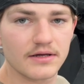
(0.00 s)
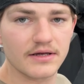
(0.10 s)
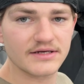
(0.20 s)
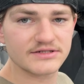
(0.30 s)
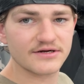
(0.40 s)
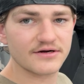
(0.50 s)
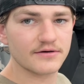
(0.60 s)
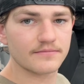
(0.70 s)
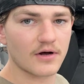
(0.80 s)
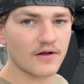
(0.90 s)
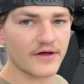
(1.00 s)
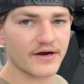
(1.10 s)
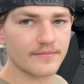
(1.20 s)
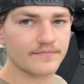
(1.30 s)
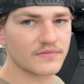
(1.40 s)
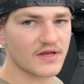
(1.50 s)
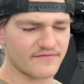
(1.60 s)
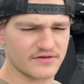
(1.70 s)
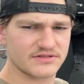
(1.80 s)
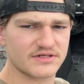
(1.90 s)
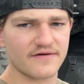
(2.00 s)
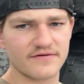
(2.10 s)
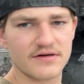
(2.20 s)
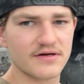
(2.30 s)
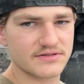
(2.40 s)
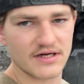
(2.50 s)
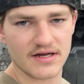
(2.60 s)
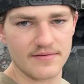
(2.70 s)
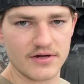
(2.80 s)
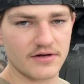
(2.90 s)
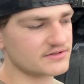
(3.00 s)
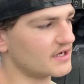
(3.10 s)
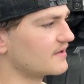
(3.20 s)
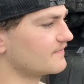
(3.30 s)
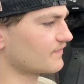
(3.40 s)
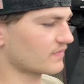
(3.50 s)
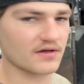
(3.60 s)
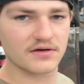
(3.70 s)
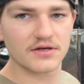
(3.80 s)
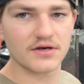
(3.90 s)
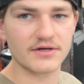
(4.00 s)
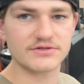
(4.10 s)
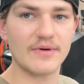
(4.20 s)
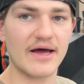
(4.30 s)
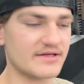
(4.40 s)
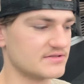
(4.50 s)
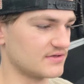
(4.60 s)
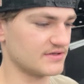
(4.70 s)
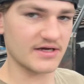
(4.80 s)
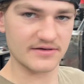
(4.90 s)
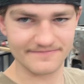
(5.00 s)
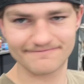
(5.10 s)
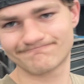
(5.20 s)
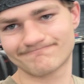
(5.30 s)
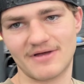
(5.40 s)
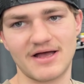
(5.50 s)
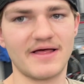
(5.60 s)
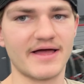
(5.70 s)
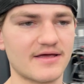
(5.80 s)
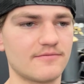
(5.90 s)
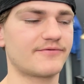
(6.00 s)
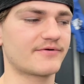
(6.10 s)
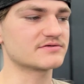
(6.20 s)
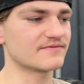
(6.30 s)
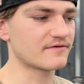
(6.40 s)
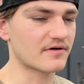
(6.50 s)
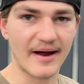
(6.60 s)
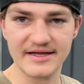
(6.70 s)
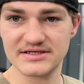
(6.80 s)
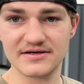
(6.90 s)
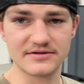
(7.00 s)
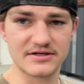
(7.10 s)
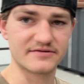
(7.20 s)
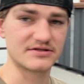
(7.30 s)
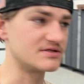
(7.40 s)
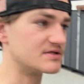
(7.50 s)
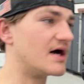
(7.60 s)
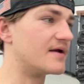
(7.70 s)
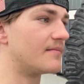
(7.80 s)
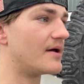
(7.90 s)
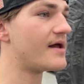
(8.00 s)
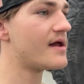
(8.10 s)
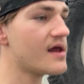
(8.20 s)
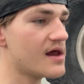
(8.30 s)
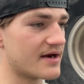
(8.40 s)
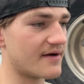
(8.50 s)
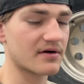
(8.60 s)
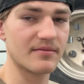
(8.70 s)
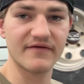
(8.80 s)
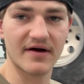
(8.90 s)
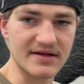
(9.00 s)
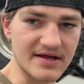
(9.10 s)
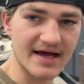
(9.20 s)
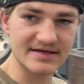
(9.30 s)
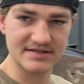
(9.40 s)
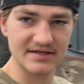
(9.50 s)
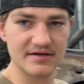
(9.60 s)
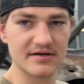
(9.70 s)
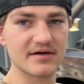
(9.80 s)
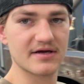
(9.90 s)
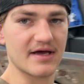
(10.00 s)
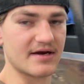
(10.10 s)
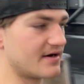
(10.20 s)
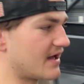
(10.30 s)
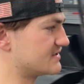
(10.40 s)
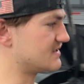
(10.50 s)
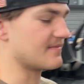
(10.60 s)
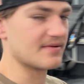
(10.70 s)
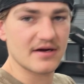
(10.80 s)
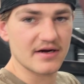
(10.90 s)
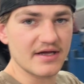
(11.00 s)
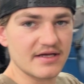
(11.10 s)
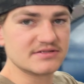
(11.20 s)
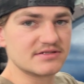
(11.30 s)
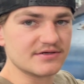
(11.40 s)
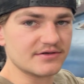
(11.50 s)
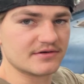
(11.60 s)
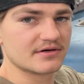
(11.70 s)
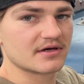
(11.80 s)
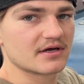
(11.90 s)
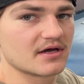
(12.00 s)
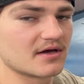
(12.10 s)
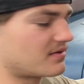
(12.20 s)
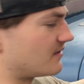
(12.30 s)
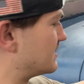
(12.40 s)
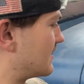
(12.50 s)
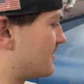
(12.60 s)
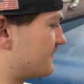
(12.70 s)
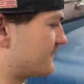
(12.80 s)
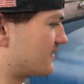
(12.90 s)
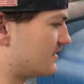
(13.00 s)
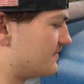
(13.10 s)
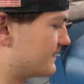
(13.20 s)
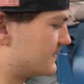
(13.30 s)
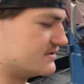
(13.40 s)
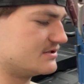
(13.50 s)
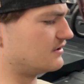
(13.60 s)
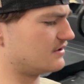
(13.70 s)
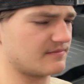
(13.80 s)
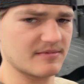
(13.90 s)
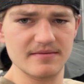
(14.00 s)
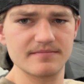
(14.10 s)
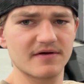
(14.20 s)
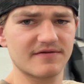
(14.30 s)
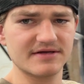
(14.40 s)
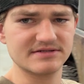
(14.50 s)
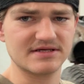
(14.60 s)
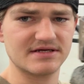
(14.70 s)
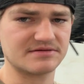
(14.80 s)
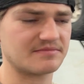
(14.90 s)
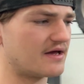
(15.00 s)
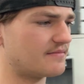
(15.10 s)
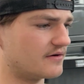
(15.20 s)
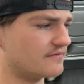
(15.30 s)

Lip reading: interior all done up, everything's covered, it's got a couple coats on it. Not too bad, it's all done. I like it. We'll throw some floor mats in it whenever she's done, but now we're going to move on to the exterior, and our next step here is to probably take apart the front clip. There's still a little bit of things in the engine bay, but